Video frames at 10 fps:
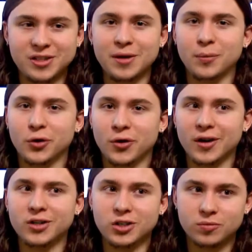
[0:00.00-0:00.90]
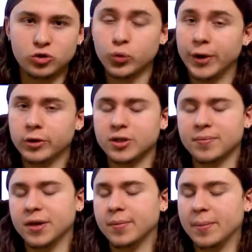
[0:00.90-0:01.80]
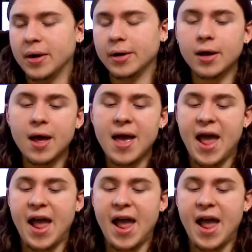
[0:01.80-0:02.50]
similar and just triggered something in my mind.